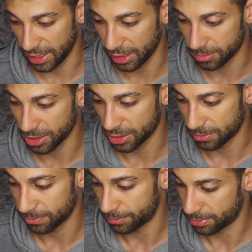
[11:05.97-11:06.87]
and I'm gonna
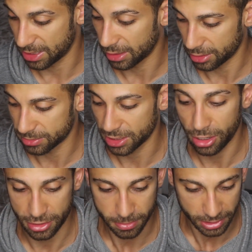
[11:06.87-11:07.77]
tell them to
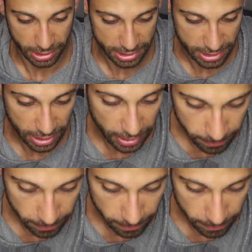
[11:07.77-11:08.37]
call the police,